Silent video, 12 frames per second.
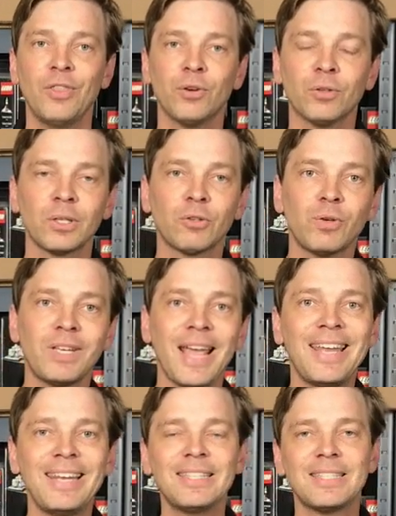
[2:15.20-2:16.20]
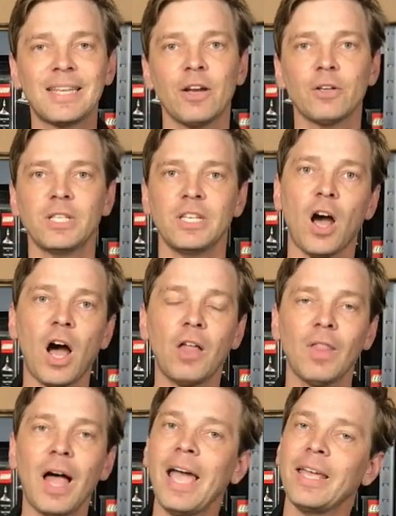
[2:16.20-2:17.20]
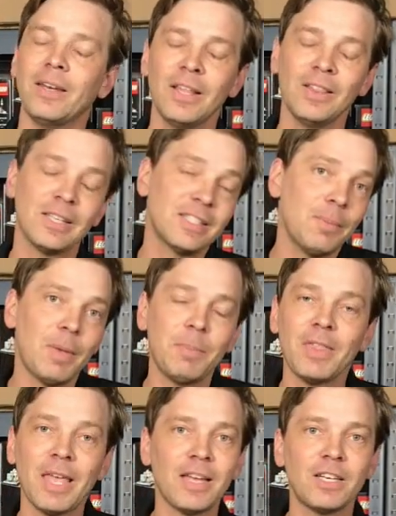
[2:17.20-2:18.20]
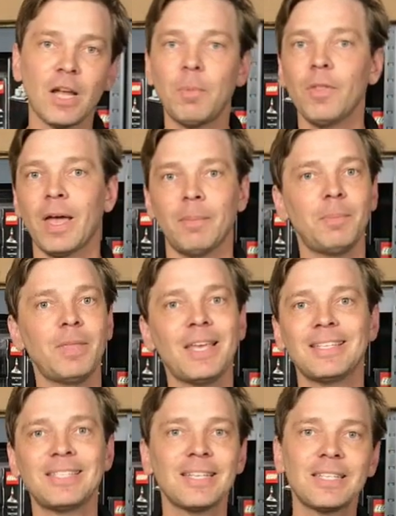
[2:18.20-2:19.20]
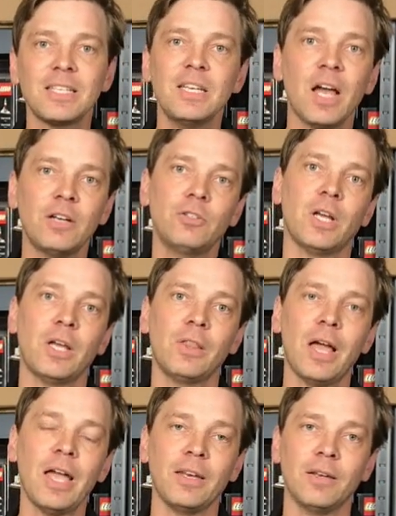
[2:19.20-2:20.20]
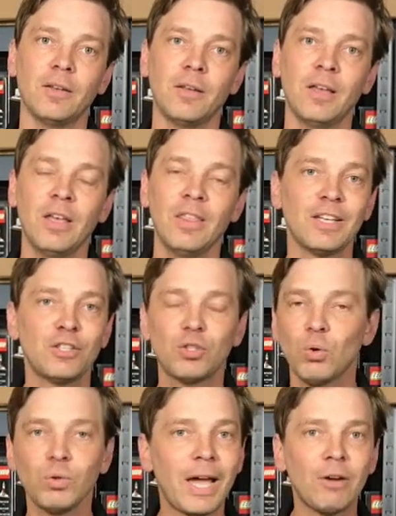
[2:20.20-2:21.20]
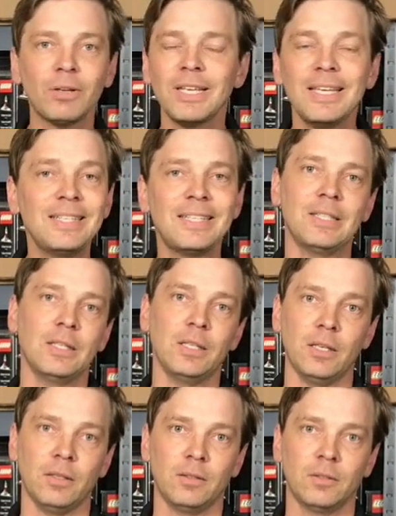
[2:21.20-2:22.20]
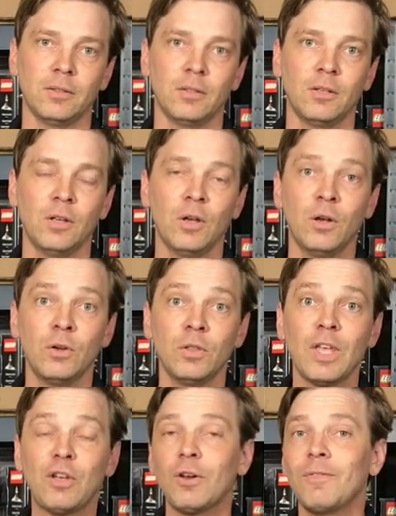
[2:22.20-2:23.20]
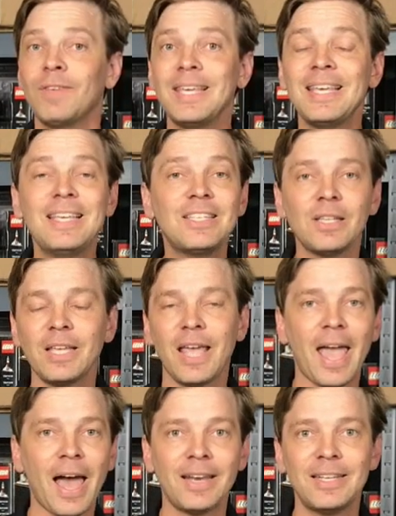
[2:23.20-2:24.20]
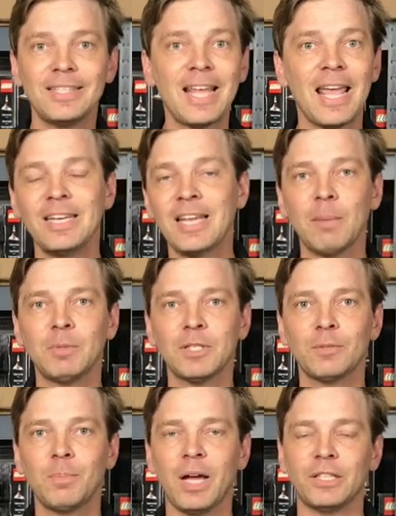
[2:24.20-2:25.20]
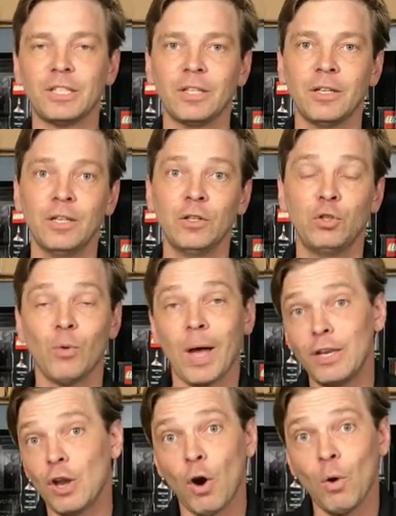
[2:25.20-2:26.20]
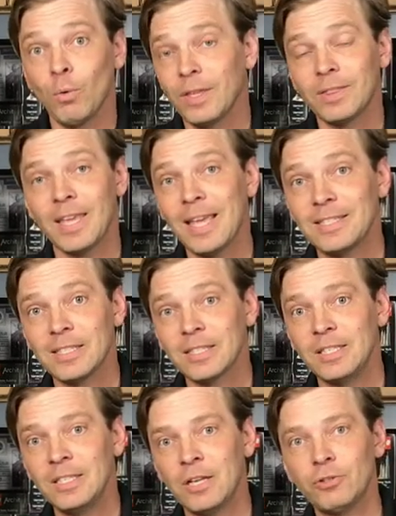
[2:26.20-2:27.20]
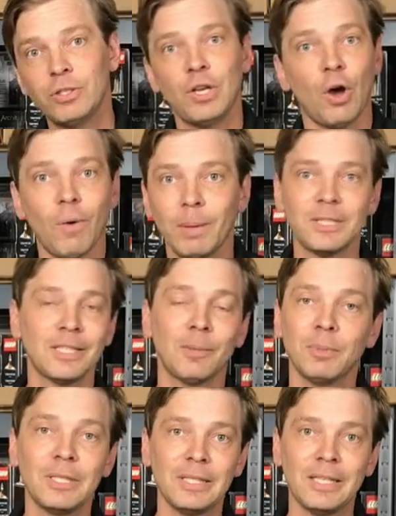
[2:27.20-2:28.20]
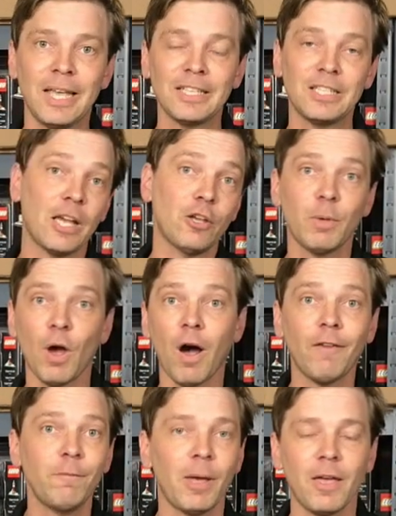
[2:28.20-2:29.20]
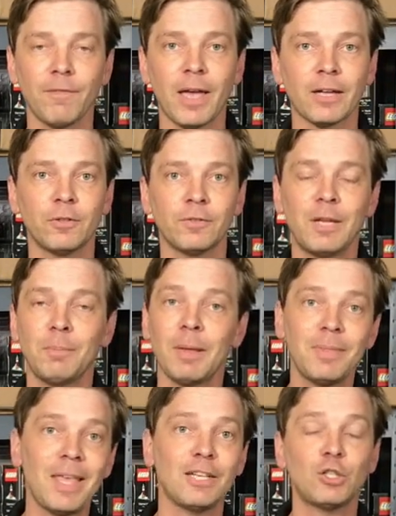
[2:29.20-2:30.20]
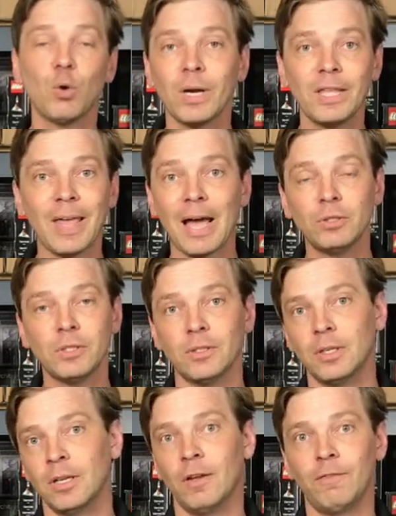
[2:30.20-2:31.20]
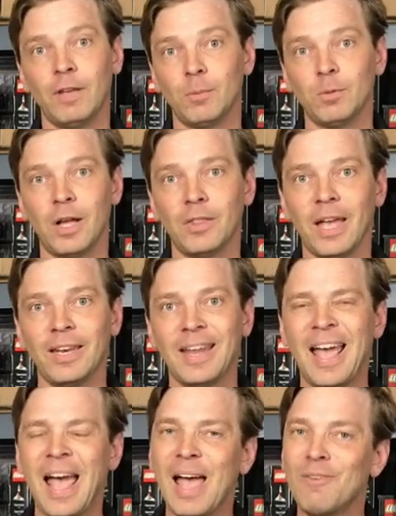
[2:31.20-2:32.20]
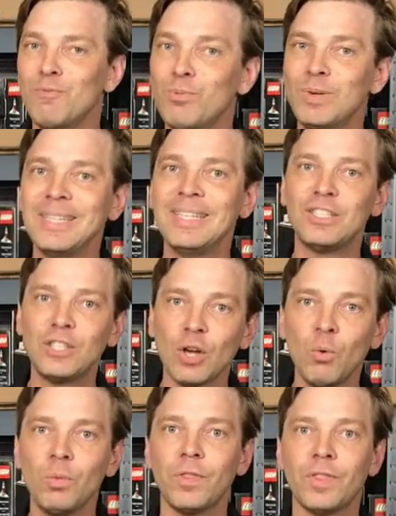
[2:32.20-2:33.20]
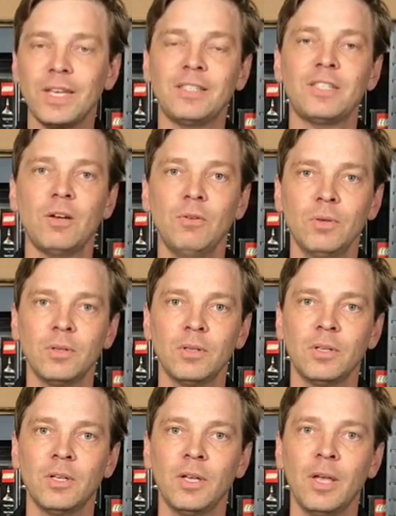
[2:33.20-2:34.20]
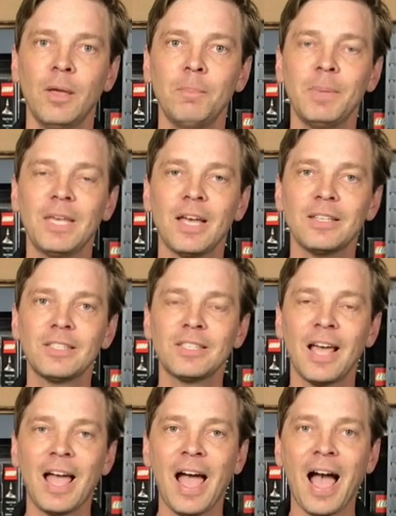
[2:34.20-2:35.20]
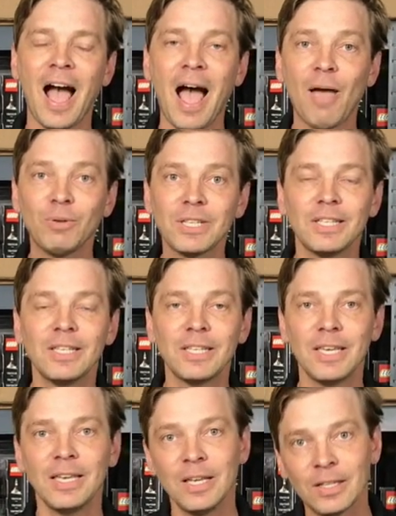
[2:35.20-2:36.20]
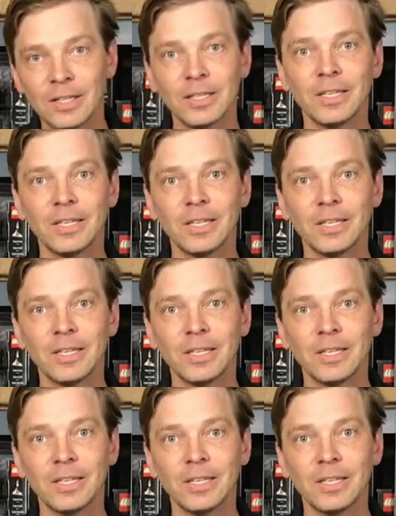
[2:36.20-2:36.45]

They're creating scarcity online. Let's say maybe they had double that. Maybe they had 1,600 online that sold out instantly. They could have easily had 10 times as much. Do I know that they had 1,600? No, I'm just completely guessing. I could be off by a factor of 10. Maybe they had 20,000 available online. I really don't think so, because I was clicking,